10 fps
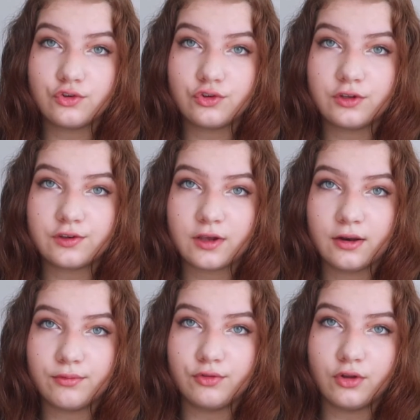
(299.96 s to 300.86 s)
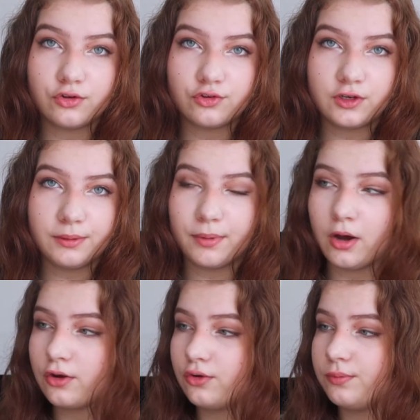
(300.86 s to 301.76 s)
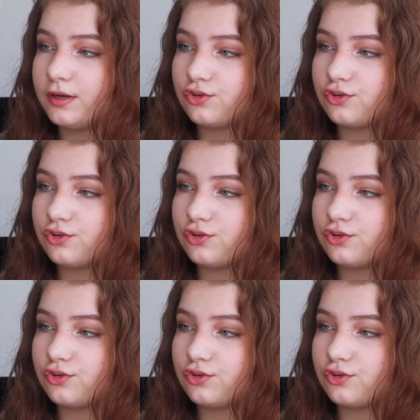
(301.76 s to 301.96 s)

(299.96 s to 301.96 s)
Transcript: just this kind of dusty bottle with a